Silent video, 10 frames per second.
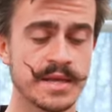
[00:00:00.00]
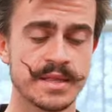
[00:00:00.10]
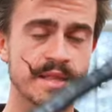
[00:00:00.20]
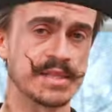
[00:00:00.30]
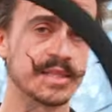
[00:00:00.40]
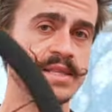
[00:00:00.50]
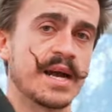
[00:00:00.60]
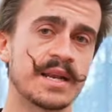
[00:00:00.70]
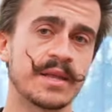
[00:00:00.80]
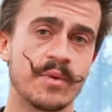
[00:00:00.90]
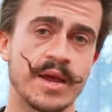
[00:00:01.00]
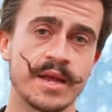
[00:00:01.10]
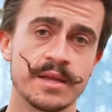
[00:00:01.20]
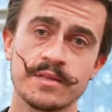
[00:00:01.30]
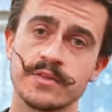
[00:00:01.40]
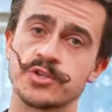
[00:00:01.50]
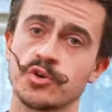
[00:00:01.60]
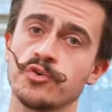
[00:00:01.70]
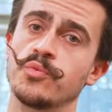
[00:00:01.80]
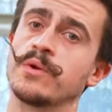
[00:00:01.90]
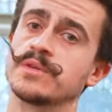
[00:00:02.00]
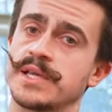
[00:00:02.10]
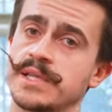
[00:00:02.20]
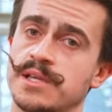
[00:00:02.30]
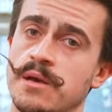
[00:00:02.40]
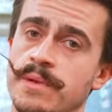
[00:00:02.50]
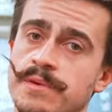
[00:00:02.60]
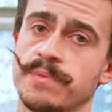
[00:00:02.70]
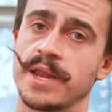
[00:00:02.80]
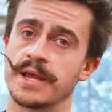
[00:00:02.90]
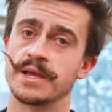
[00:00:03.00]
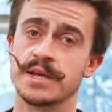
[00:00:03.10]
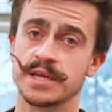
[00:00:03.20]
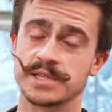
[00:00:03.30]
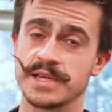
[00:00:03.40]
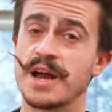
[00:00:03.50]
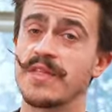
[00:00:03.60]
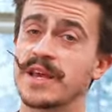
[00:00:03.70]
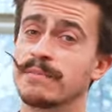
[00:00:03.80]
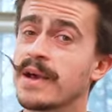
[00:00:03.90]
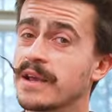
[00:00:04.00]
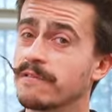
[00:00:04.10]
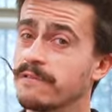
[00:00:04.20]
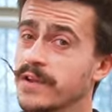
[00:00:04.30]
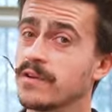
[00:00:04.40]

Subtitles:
That's exactly where the two wheel sets come into play, because now they can make it feel